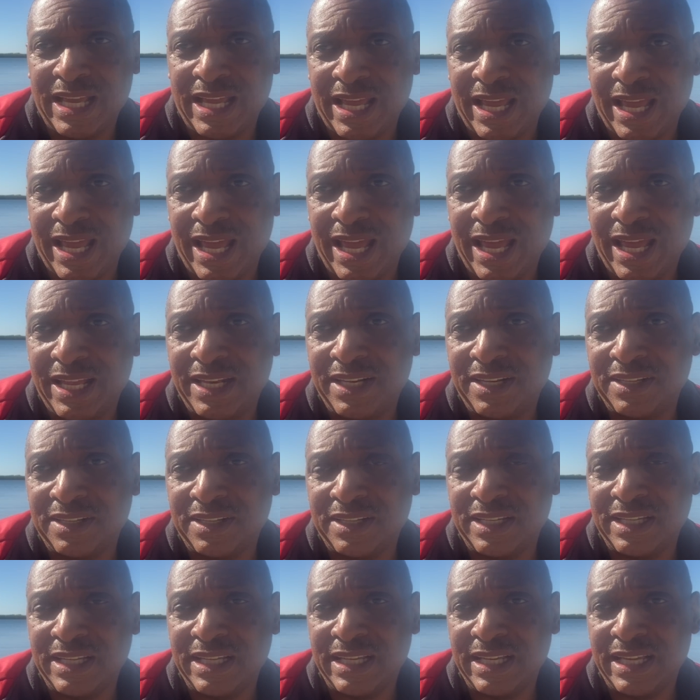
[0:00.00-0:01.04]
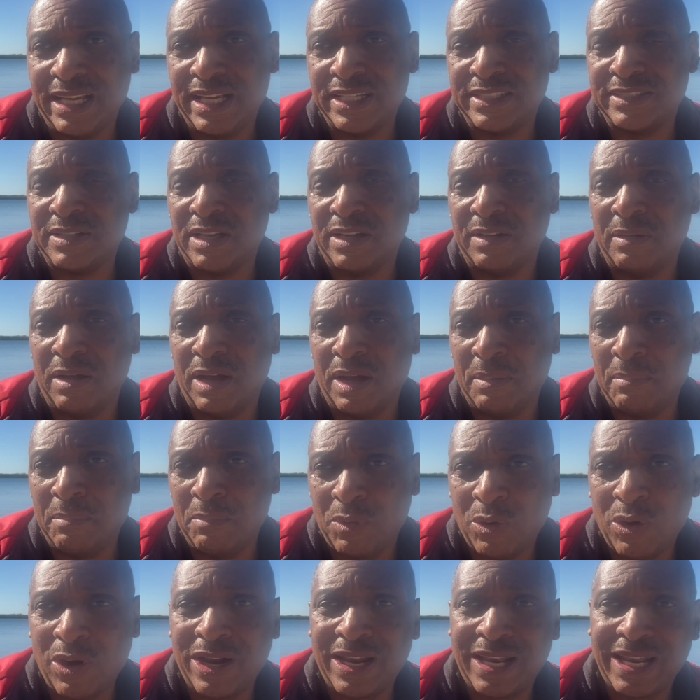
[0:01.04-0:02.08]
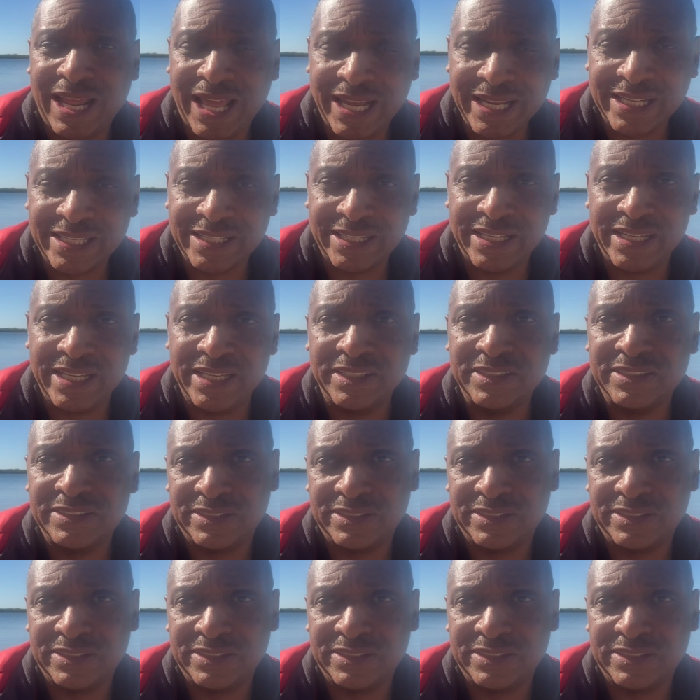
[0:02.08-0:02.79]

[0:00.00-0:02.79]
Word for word: And it's a more likely